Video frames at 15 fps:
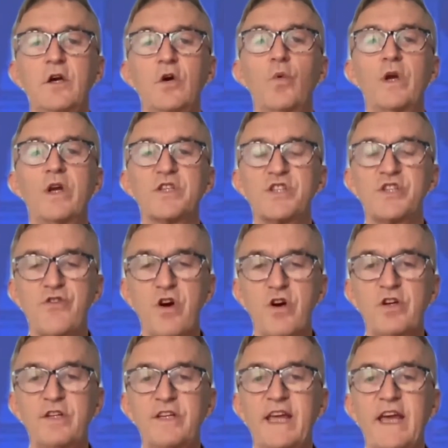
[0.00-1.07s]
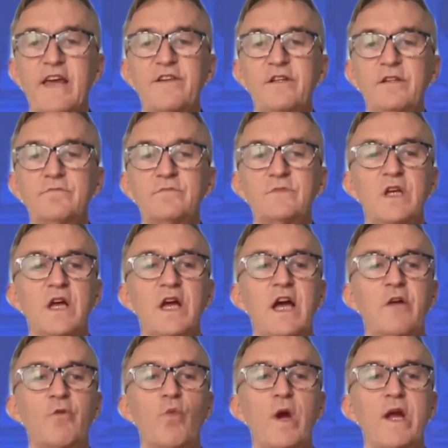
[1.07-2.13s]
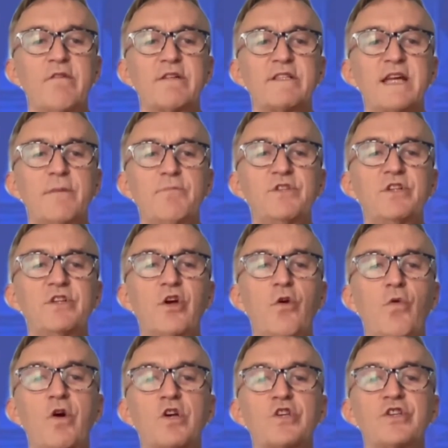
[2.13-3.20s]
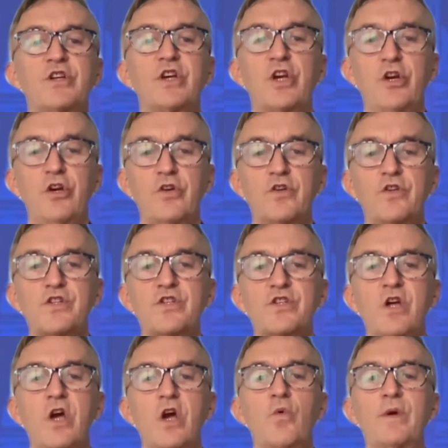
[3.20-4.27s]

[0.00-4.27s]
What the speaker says: We are stronger together, and where attempted coercion occurs,